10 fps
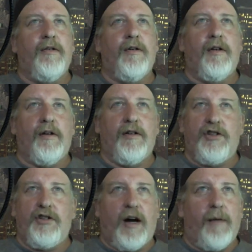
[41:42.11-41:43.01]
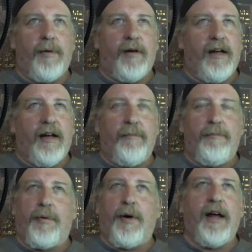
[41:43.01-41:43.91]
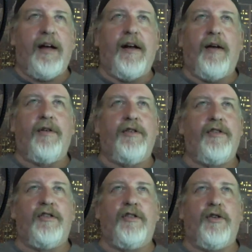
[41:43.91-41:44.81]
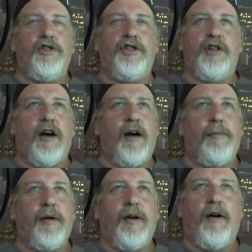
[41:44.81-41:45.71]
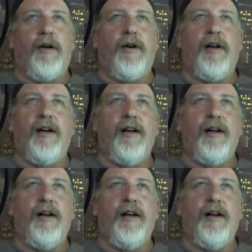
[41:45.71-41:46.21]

the sharp, that brain that was just so sharp, I